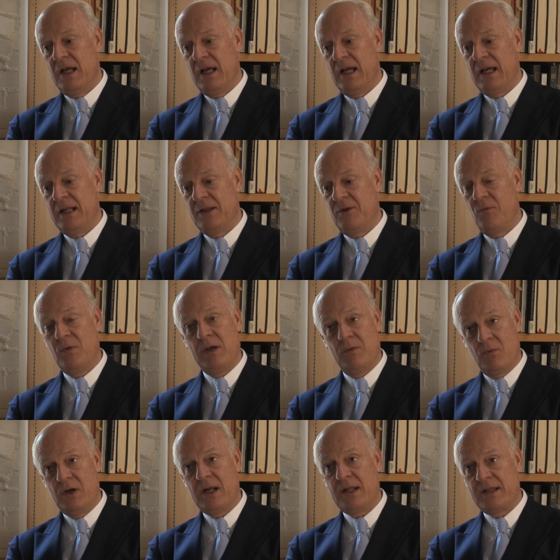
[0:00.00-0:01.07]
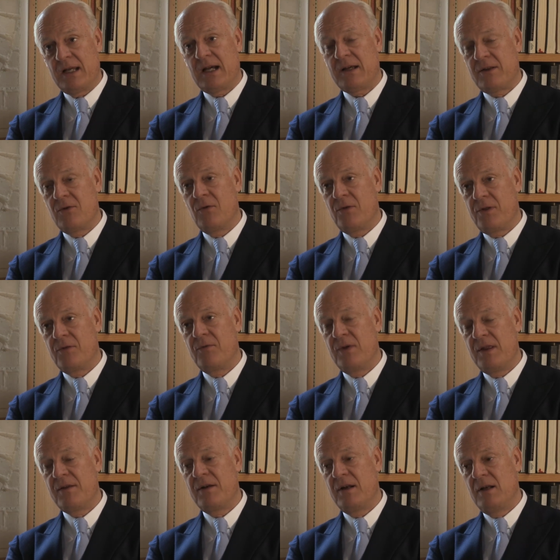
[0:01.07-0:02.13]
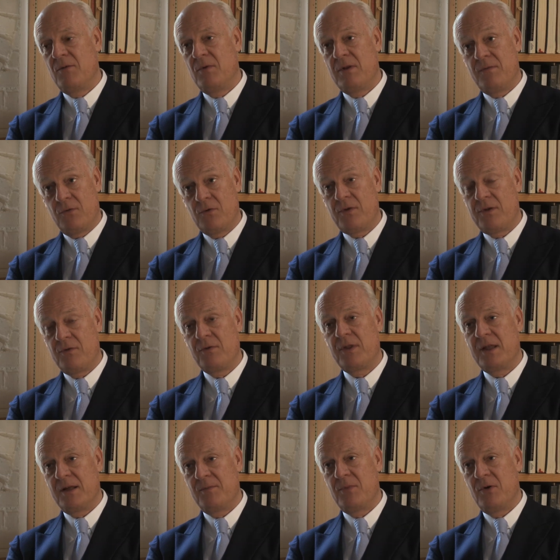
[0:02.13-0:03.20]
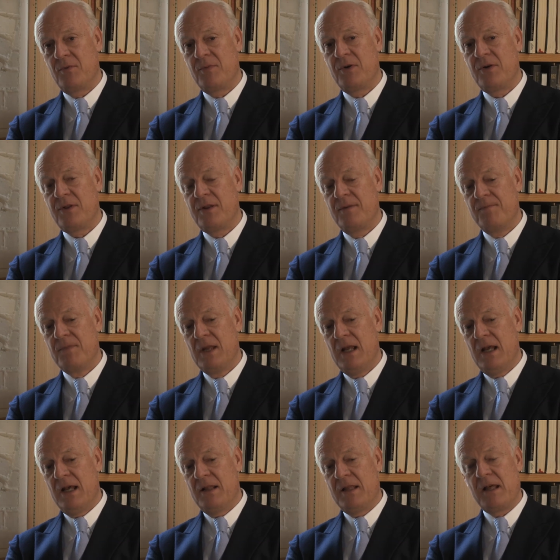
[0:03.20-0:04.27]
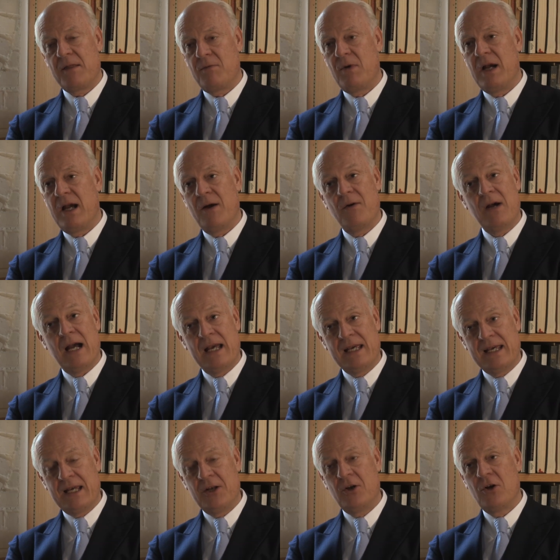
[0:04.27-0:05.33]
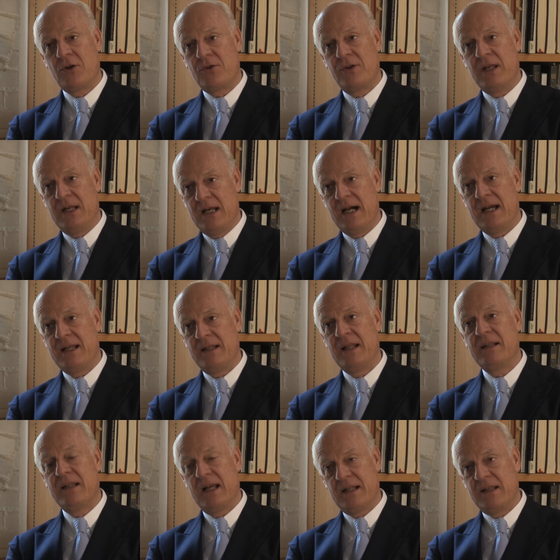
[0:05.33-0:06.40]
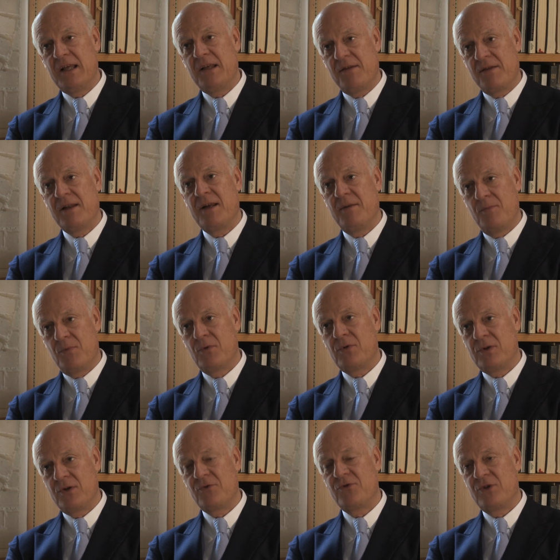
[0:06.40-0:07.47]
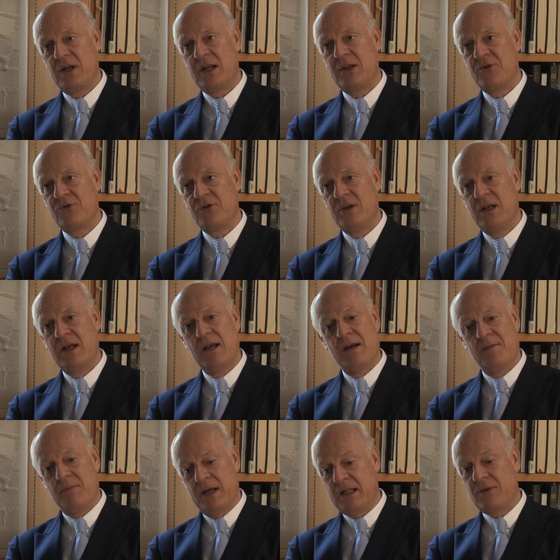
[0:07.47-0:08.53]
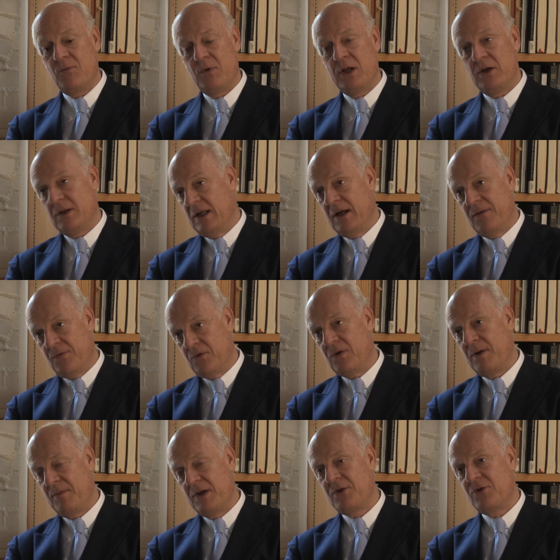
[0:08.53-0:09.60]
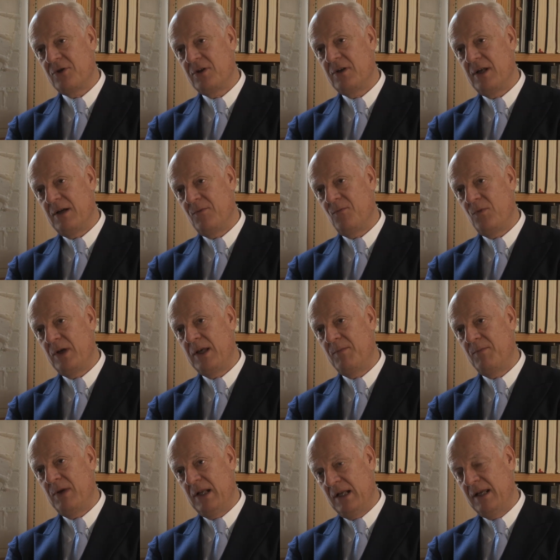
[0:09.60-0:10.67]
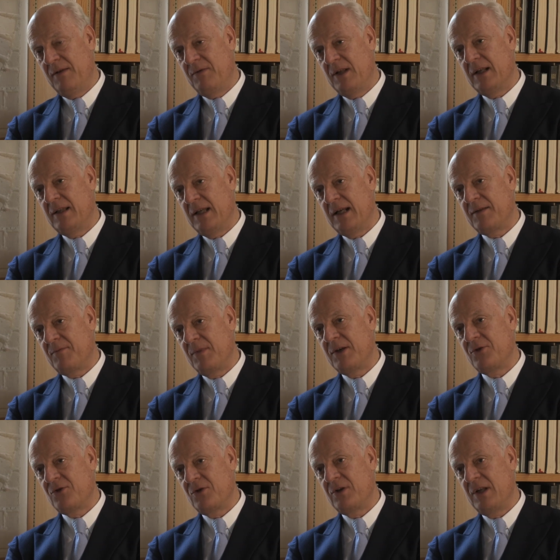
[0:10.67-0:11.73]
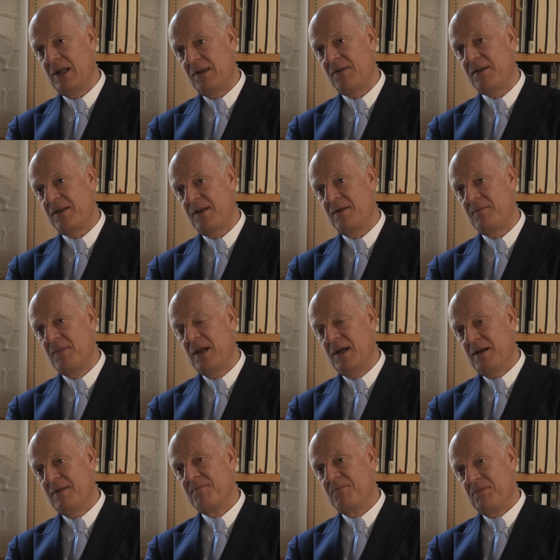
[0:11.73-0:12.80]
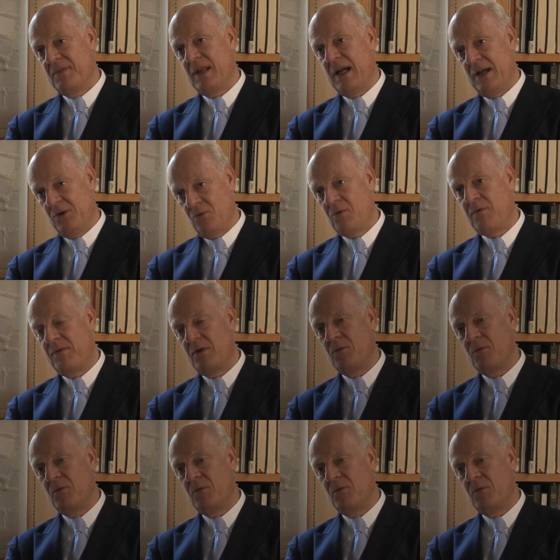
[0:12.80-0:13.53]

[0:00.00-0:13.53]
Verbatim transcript: and we were attacked also recently with four suicide bombers. That's why I, I cannot deny that that is an important challenge. But we are there for a mission, and we believe that that mission is uh, a useful